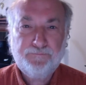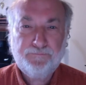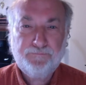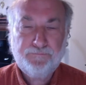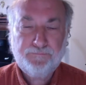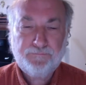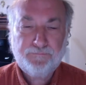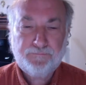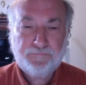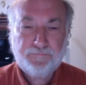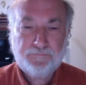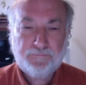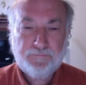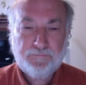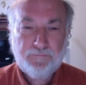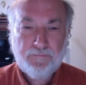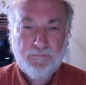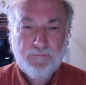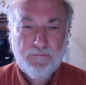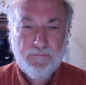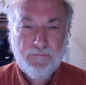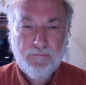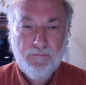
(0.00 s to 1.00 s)

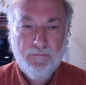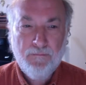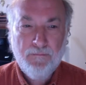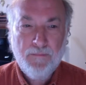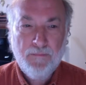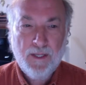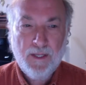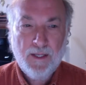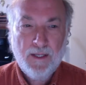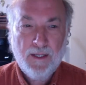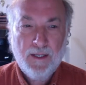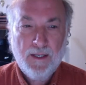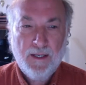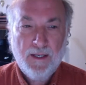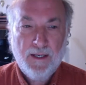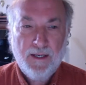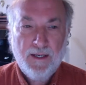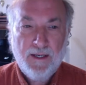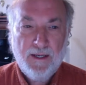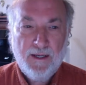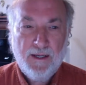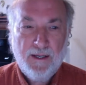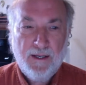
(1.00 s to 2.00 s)

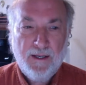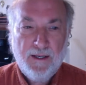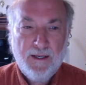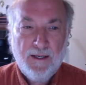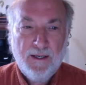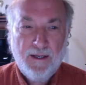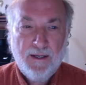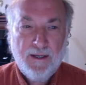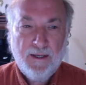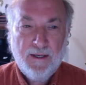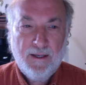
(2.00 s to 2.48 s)
[no speech]